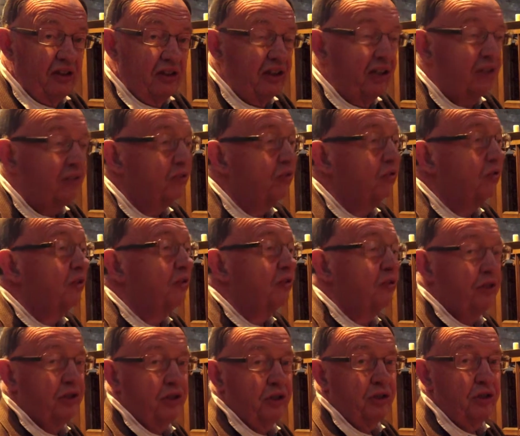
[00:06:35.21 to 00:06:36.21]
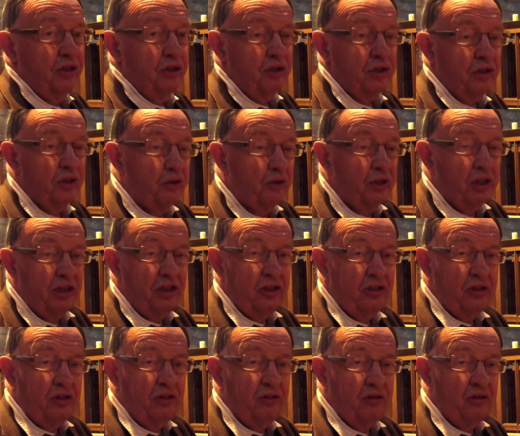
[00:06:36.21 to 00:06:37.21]
this is the church talking
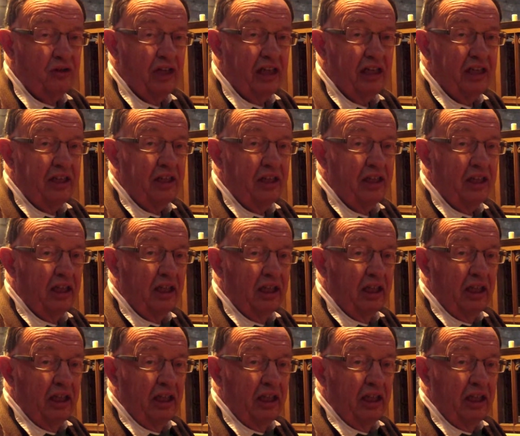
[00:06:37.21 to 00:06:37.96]
to you and saying,